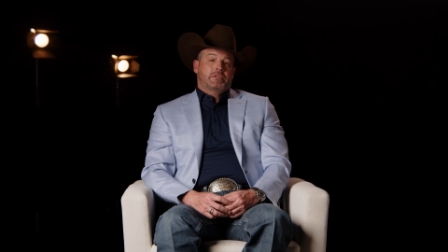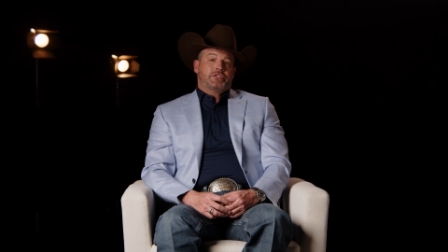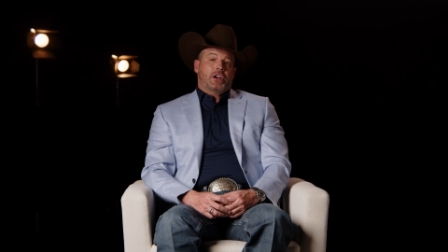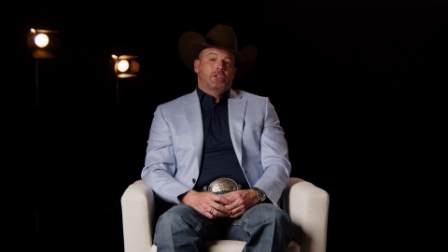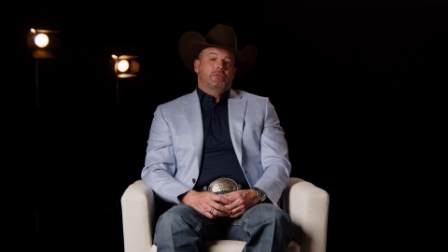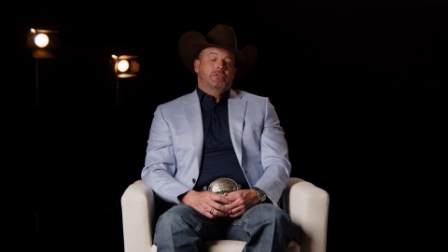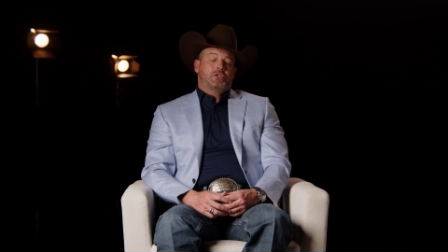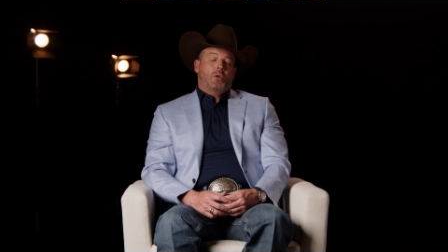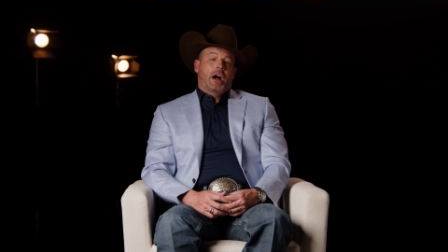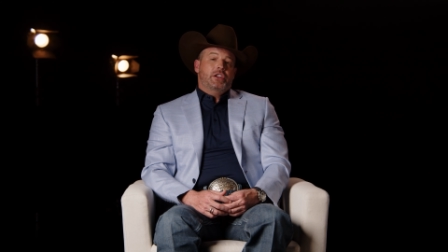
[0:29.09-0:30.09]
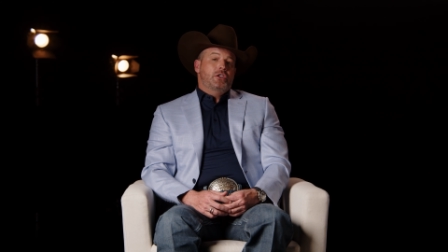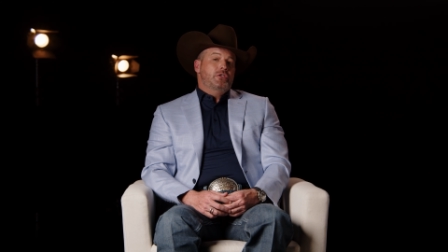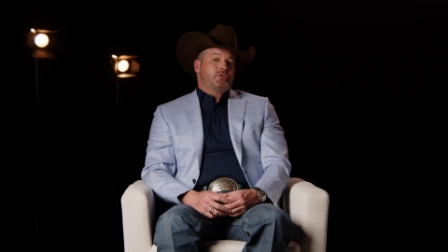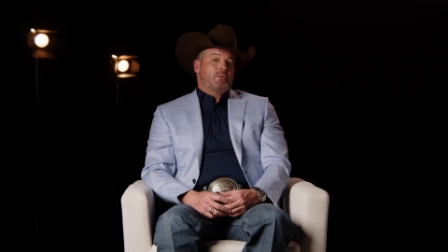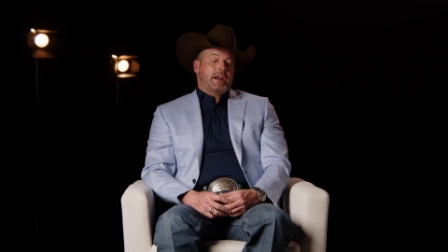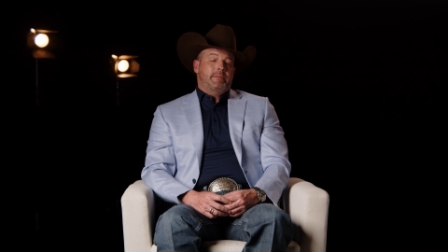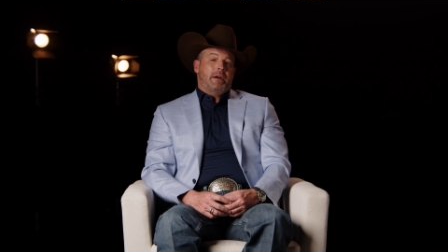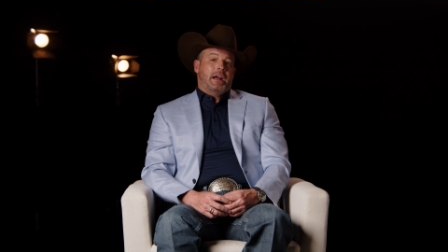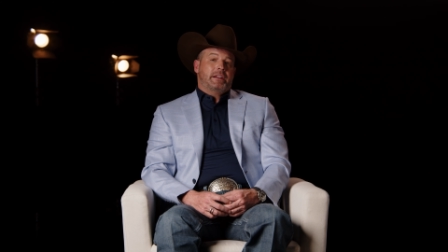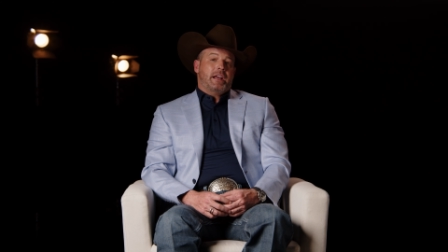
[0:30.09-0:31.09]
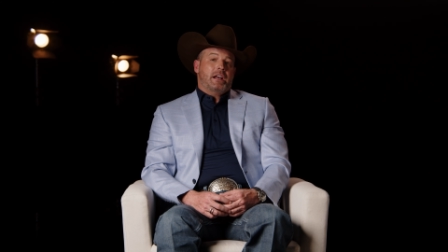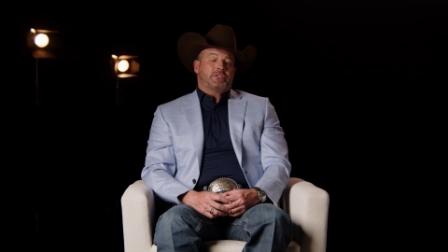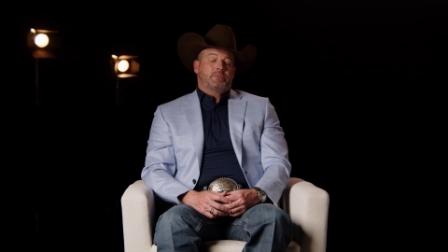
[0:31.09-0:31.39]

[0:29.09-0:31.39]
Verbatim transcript: So, do I use running martingales